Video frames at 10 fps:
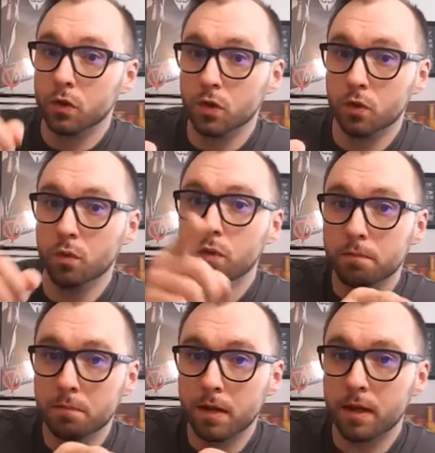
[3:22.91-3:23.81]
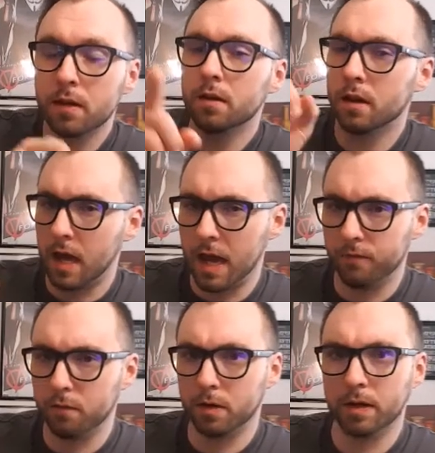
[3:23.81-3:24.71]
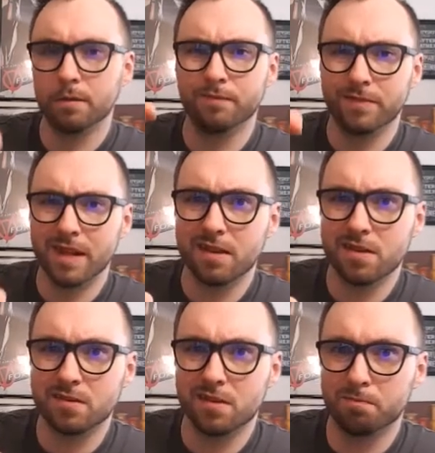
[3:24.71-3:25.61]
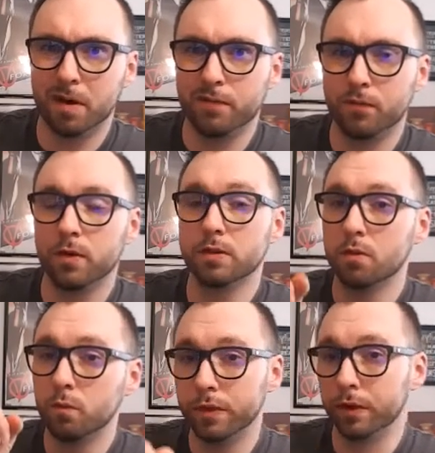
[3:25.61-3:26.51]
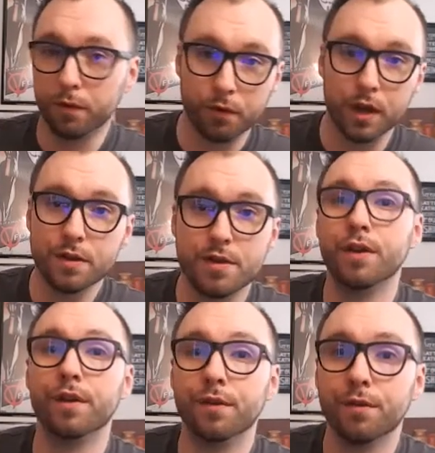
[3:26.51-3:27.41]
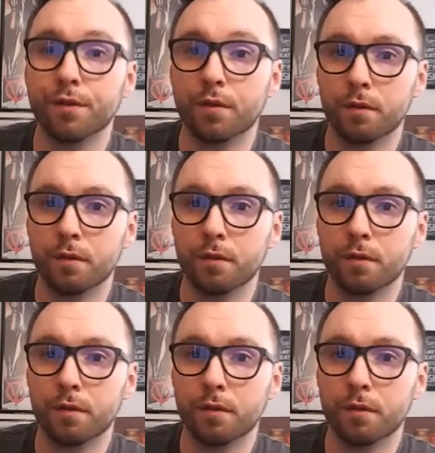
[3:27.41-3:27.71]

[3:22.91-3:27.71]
You, me, everybody. Not just the buff ones with the great genes.